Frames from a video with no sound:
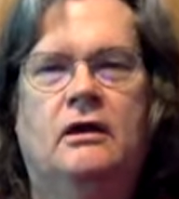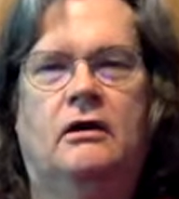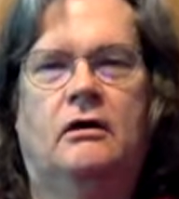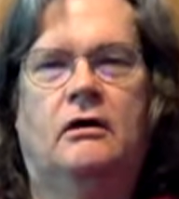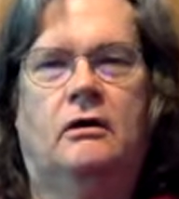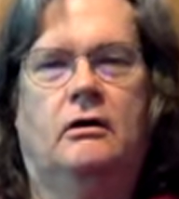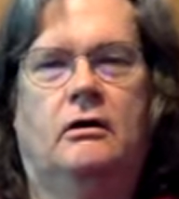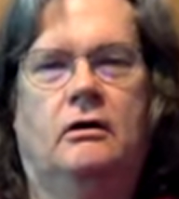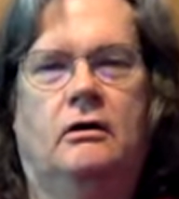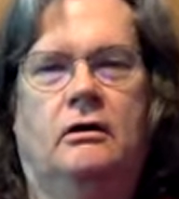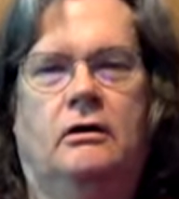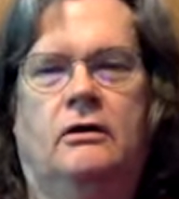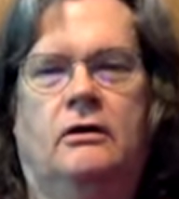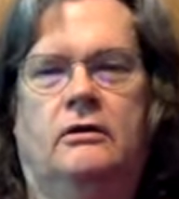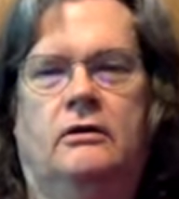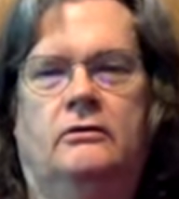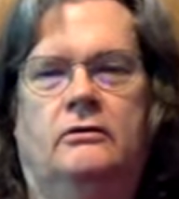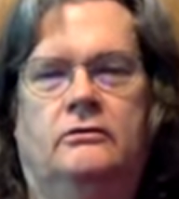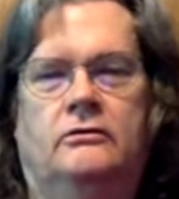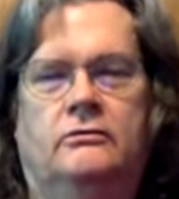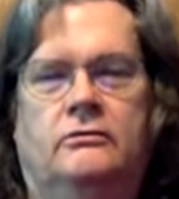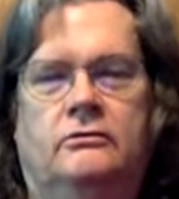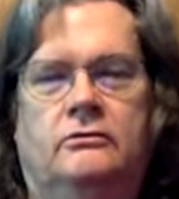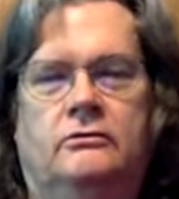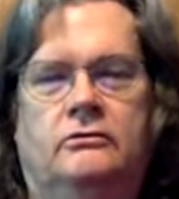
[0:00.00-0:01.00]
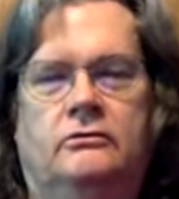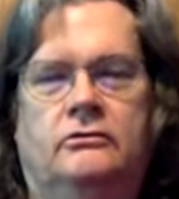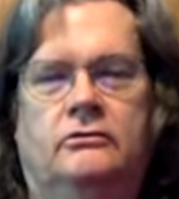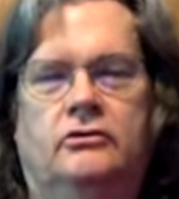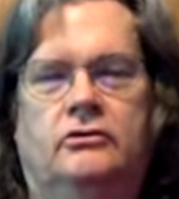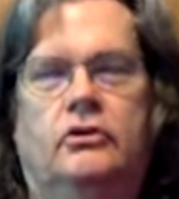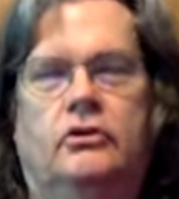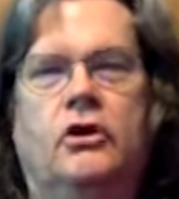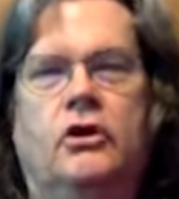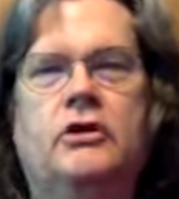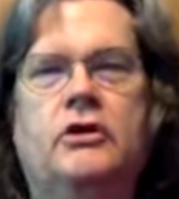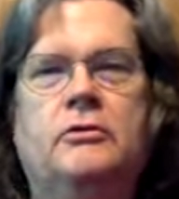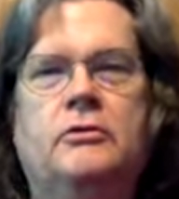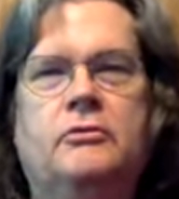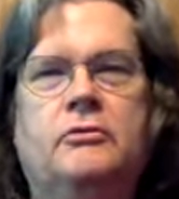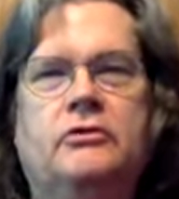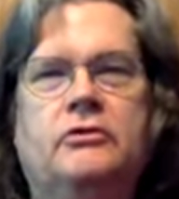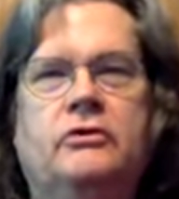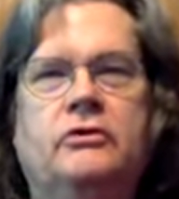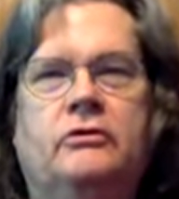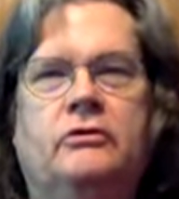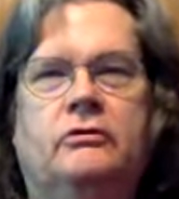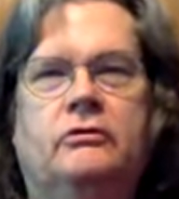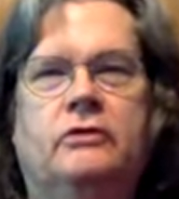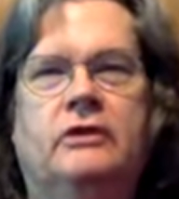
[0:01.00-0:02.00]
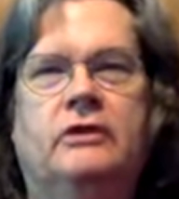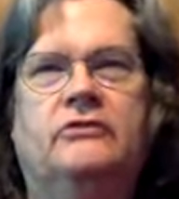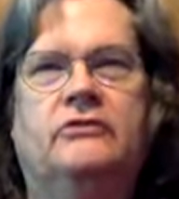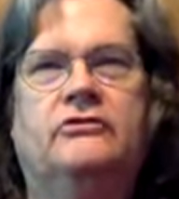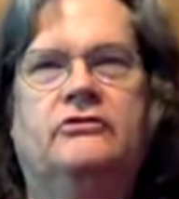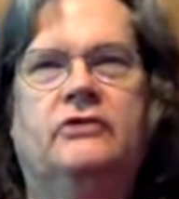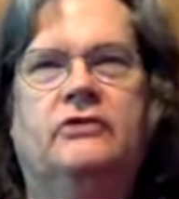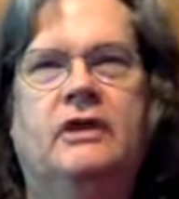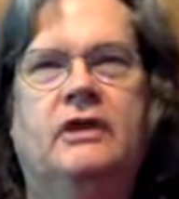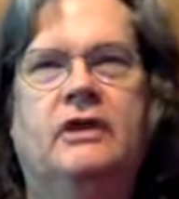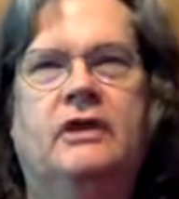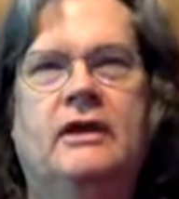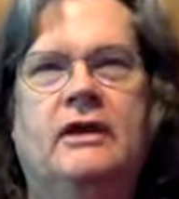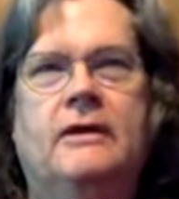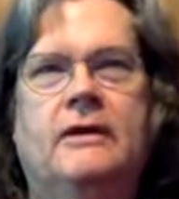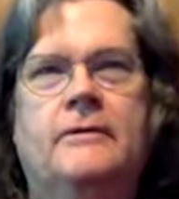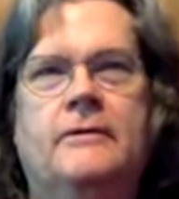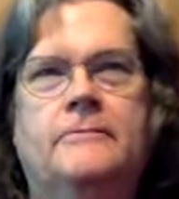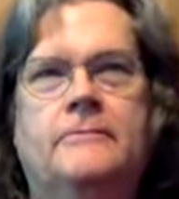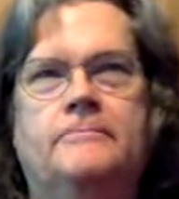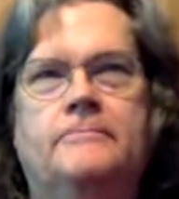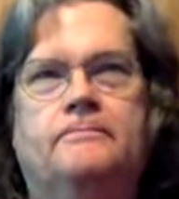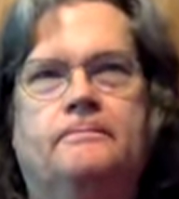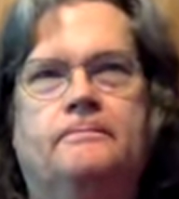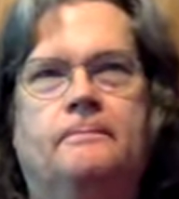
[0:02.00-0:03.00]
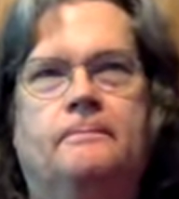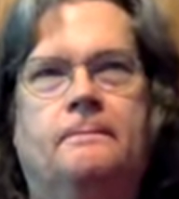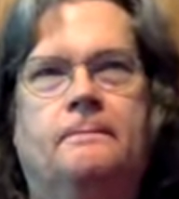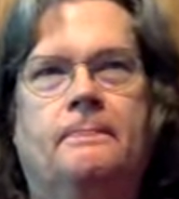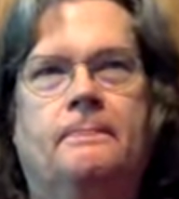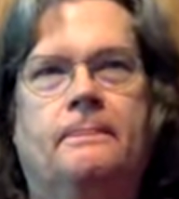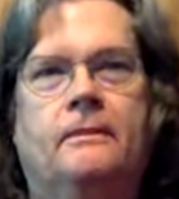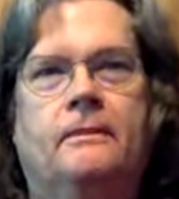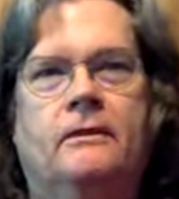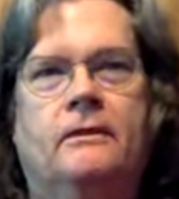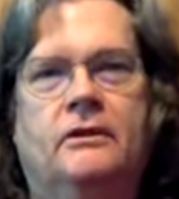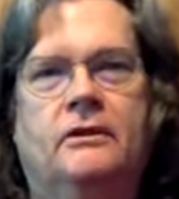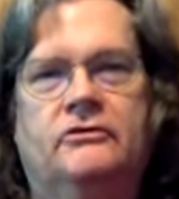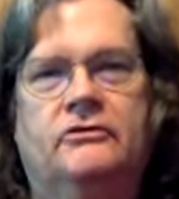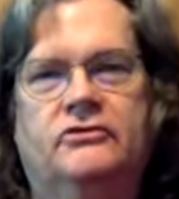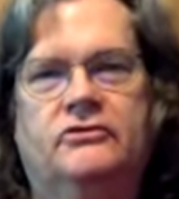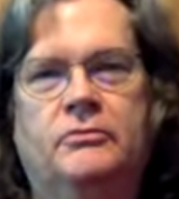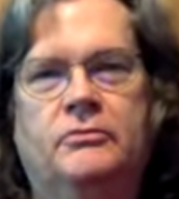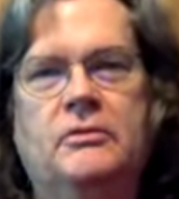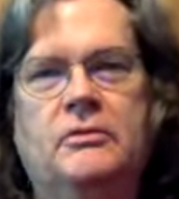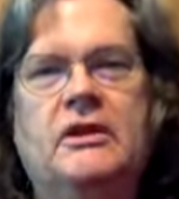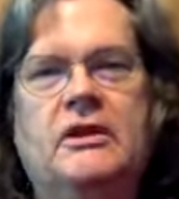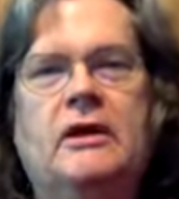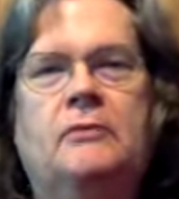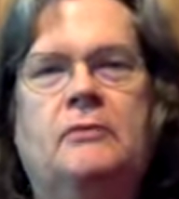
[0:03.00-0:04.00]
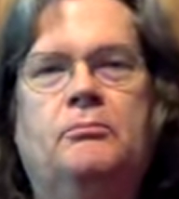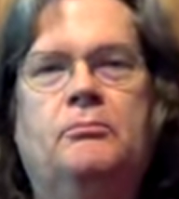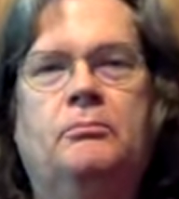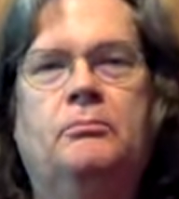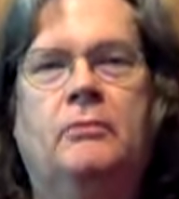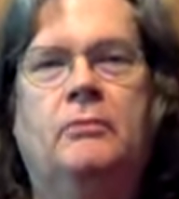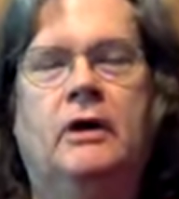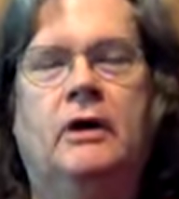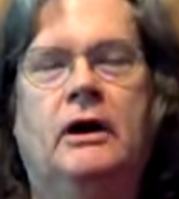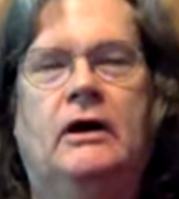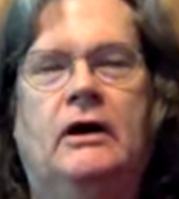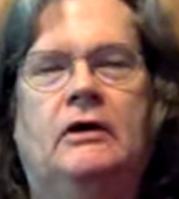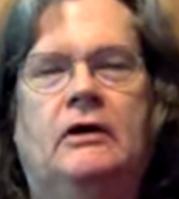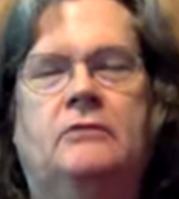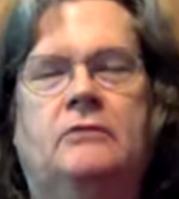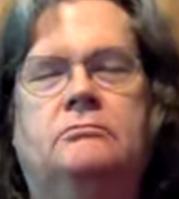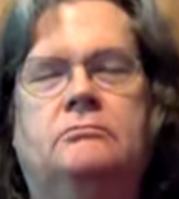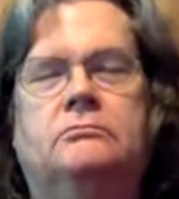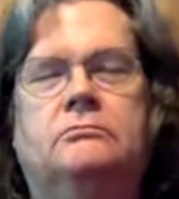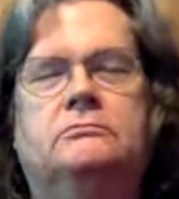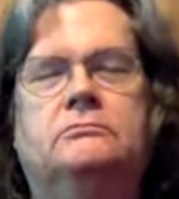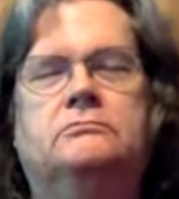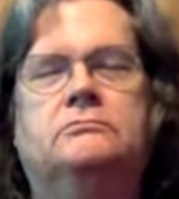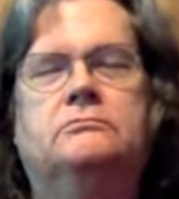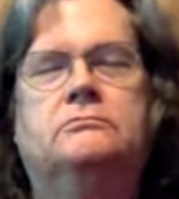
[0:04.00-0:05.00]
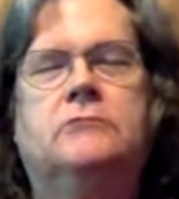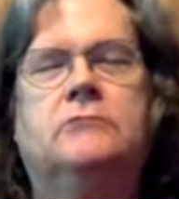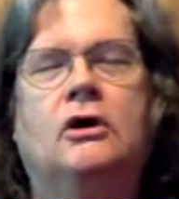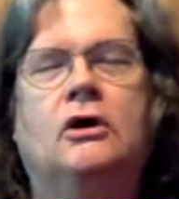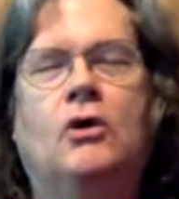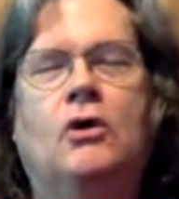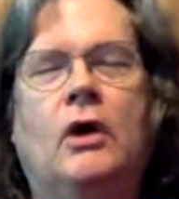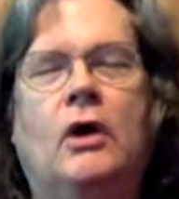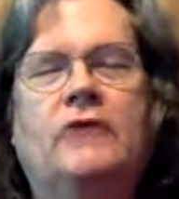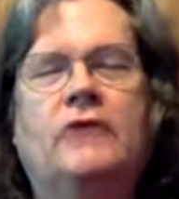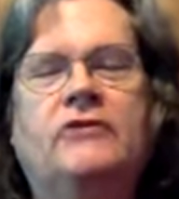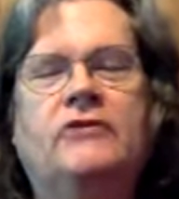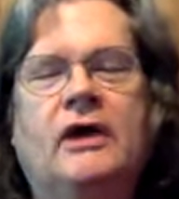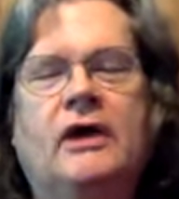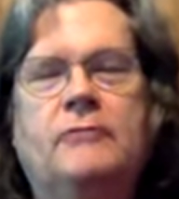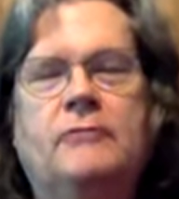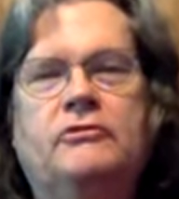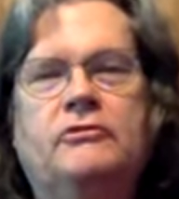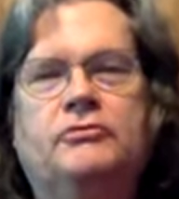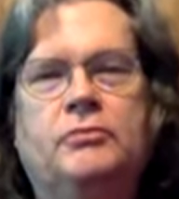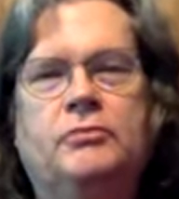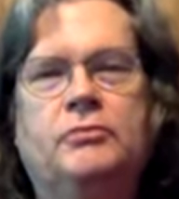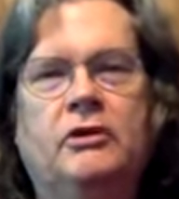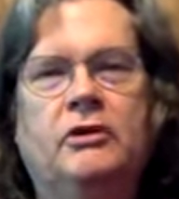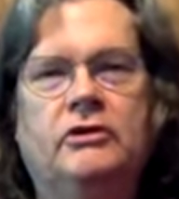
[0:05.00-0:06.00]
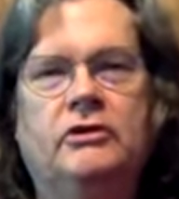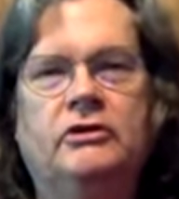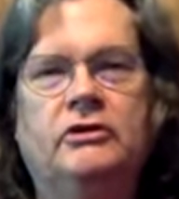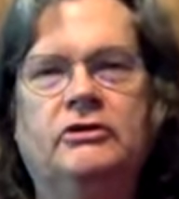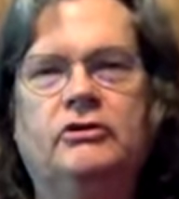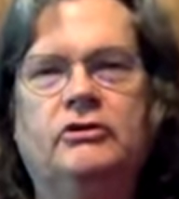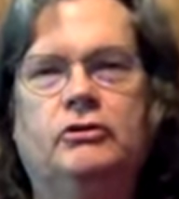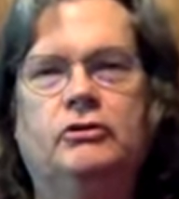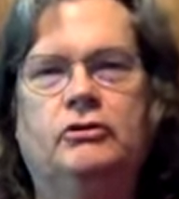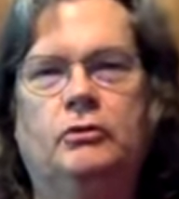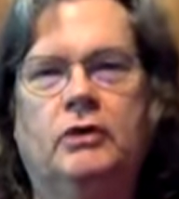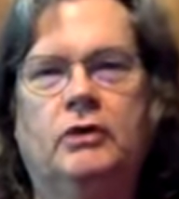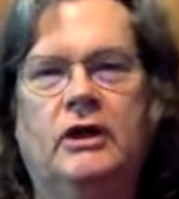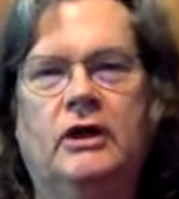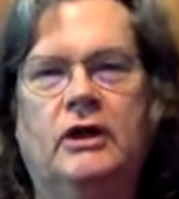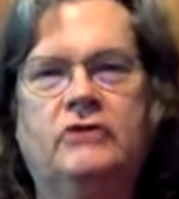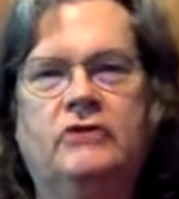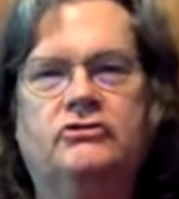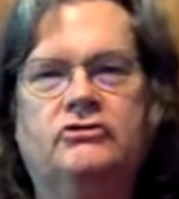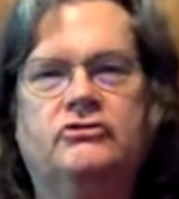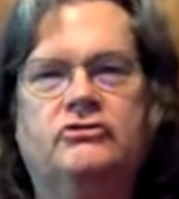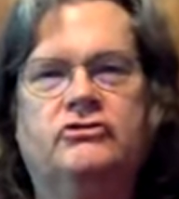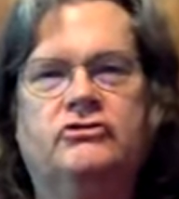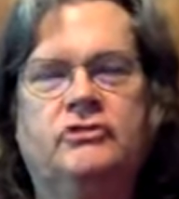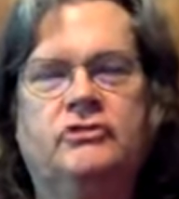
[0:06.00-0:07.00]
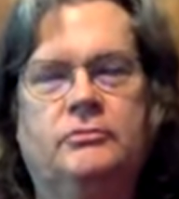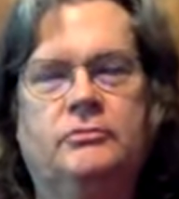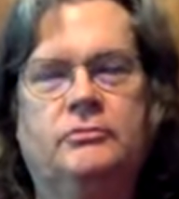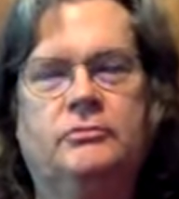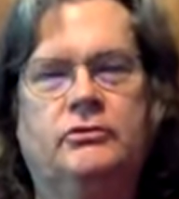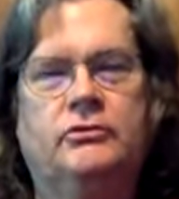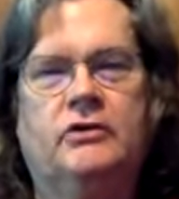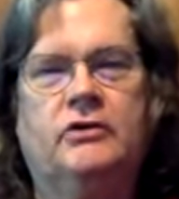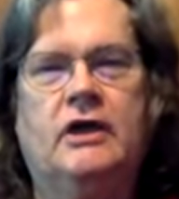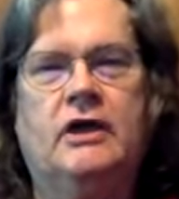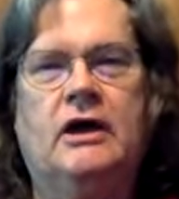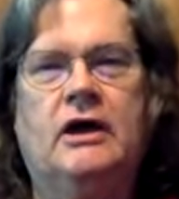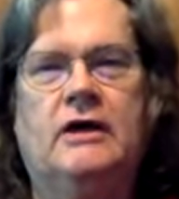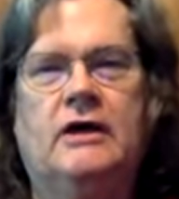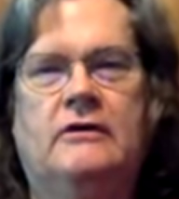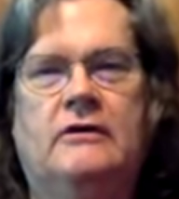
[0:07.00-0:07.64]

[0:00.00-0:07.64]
are you're going to you it's because to me a uh, a quiet time is building your relationship with God,